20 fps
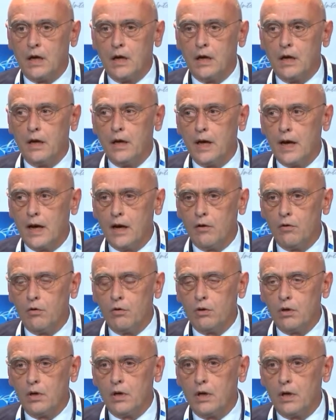Now,
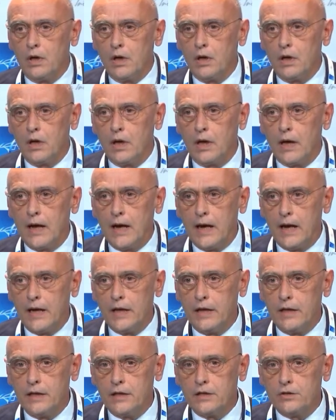
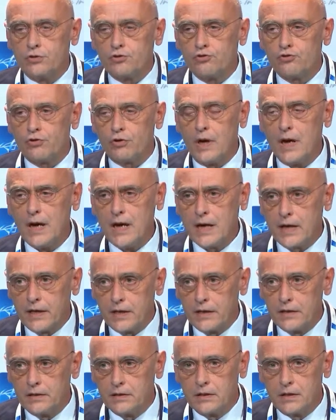I
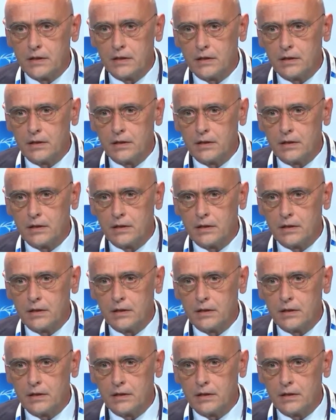tried